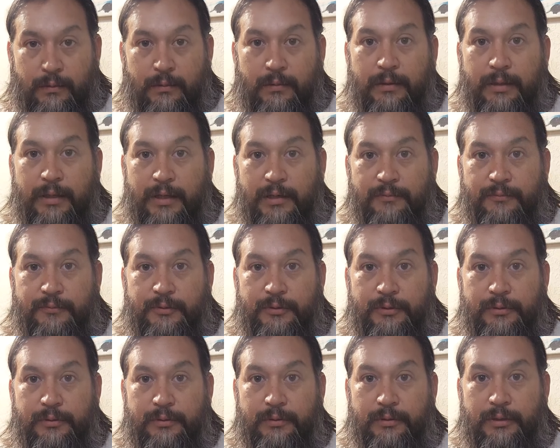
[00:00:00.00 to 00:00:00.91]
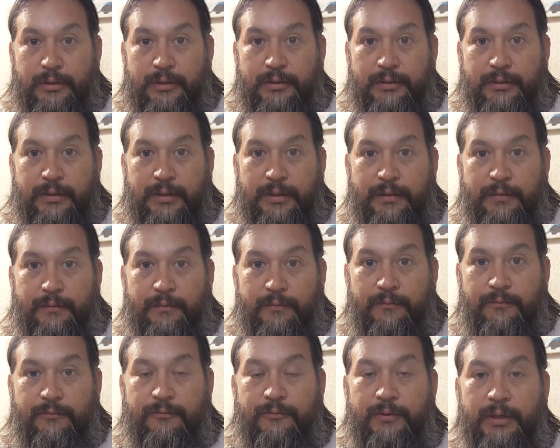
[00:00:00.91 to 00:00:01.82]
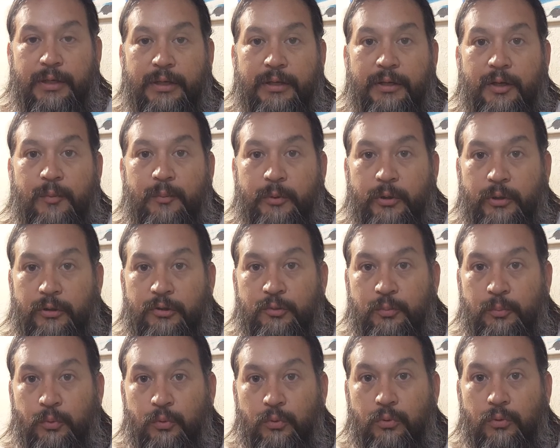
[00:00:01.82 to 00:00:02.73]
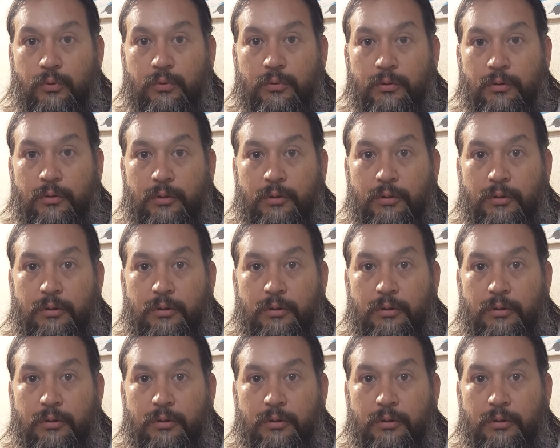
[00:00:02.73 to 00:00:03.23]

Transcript: after filling up your spool,